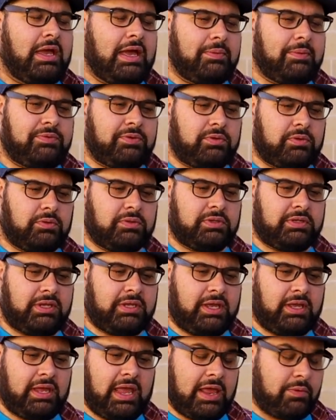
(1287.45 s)
Absolutely,
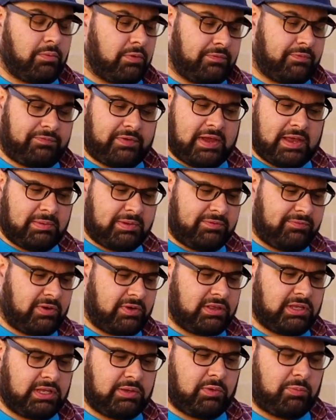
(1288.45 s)
yeah. And we're family
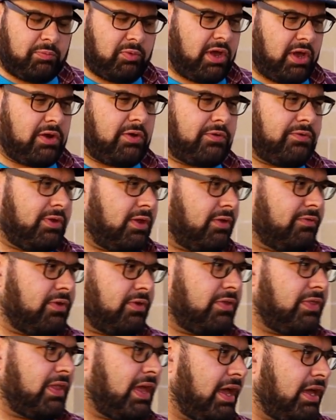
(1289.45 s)
friendly. We pride ourselves
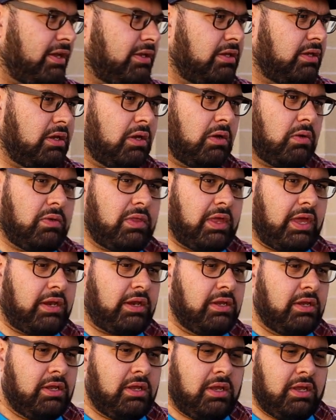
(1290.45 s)
on that, that